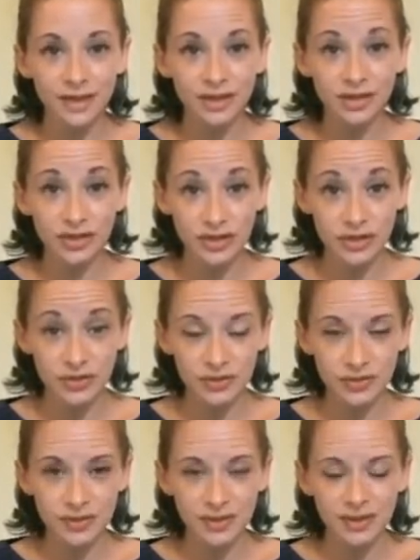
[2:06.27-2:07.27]

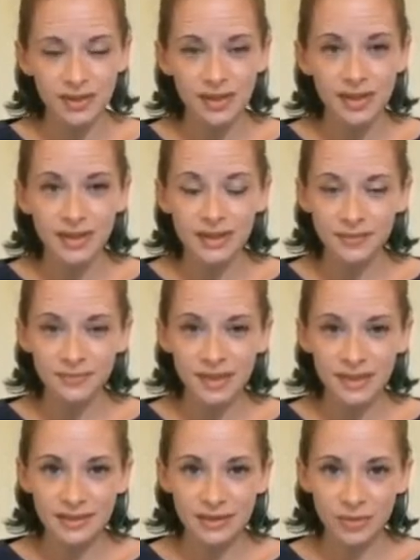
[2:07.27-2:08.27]
Two, the
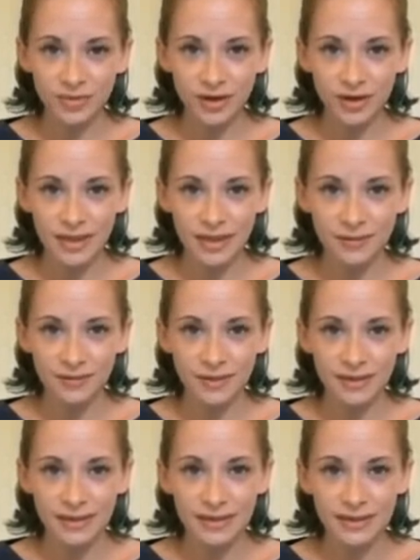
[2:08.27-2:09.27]
impersonal pronoun,
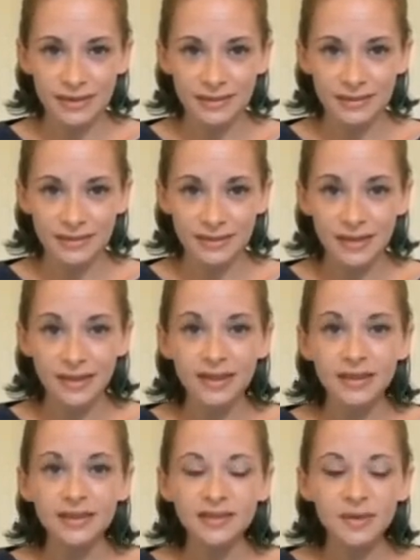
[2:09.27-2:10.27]
it,
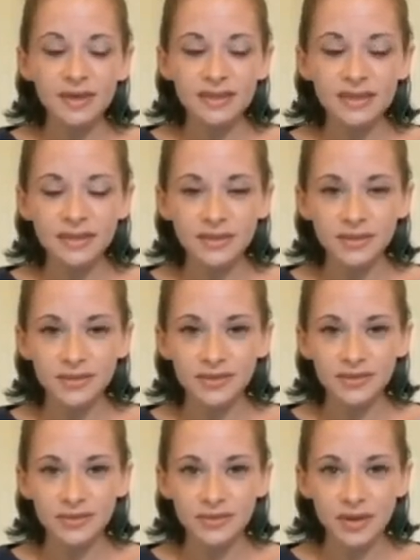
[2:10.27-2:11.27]
is mostly used to
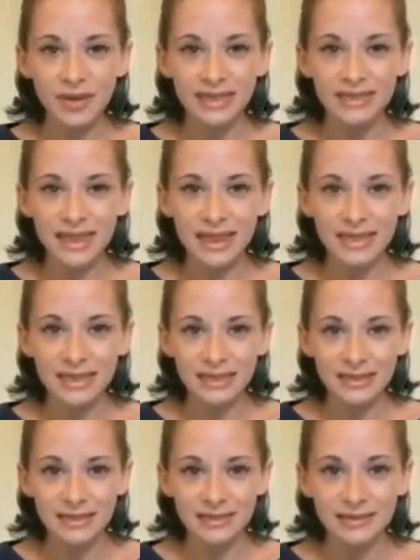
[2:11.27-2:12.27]
talk about
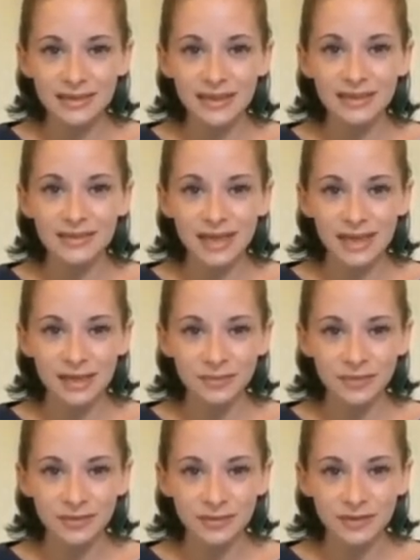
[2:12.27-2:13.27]
things and
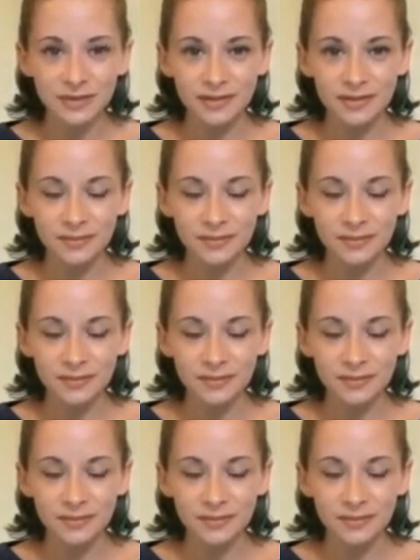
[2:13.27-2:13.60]
animals.